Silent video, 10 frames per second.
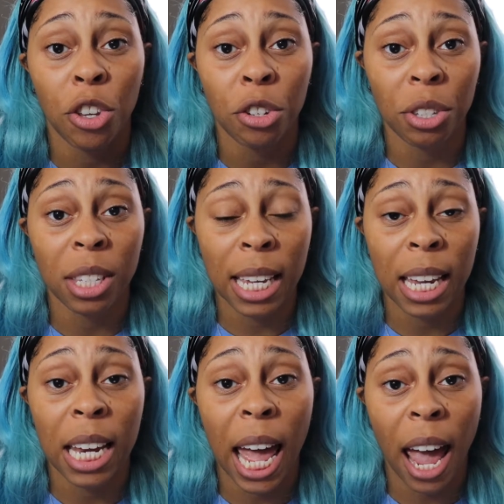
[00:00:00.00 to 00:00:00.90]
your
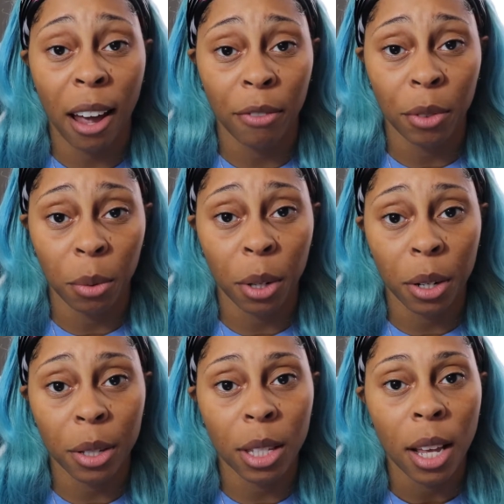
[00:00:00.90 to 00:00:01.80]
skin
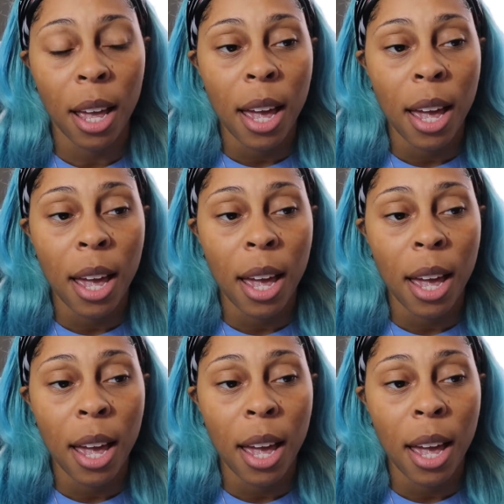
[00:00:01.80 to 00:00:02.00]
afterwards.